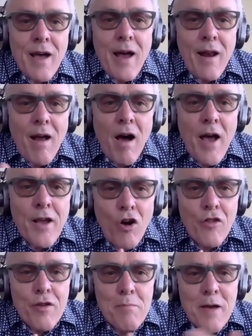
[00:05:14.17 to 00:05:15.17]
And I
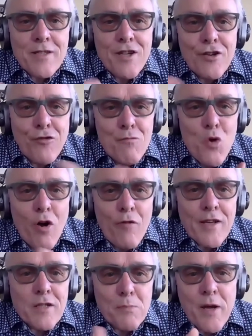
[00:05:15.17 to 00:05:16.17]
got the message from all of
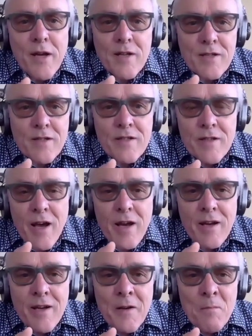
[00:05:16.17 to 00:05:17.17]
our speakers today